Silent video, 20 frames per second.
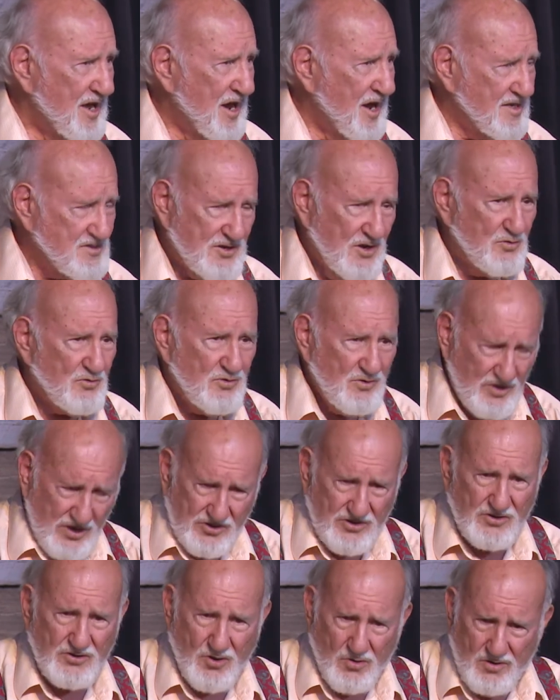I'd say, well,
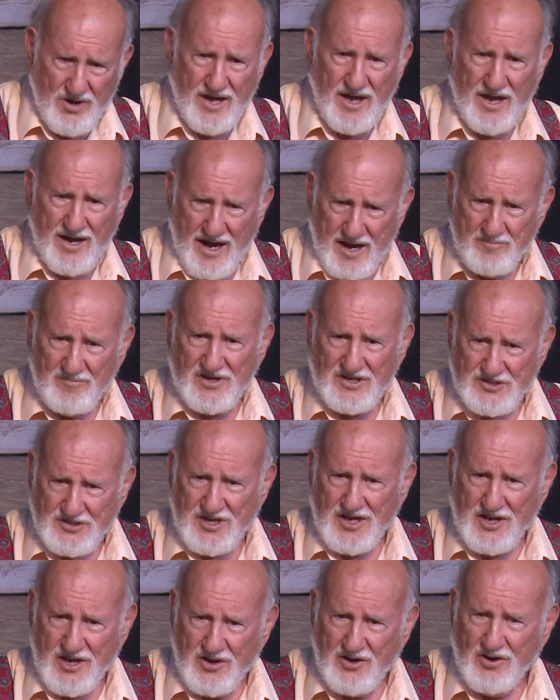you go ahead. I'm
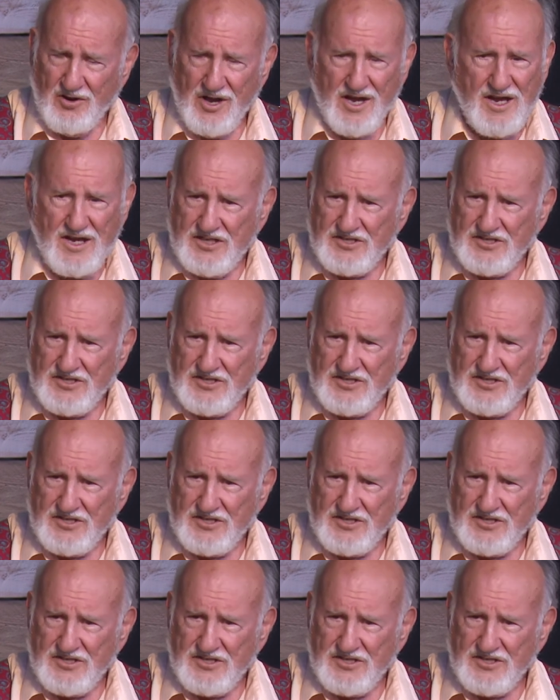listening, you know.